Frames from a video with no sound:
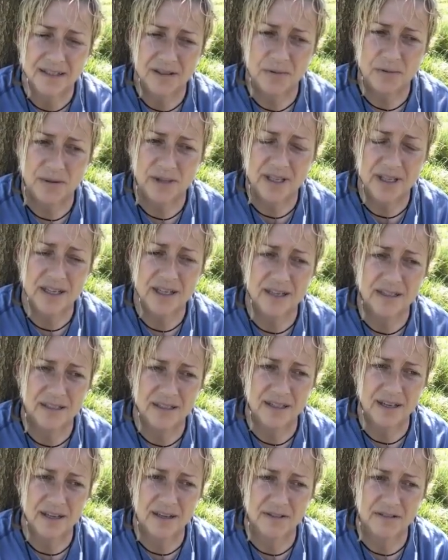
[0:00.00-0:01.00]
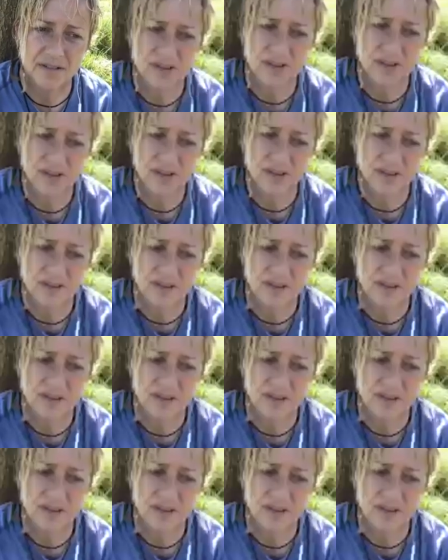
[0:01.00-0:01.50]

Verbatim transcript: within ourselves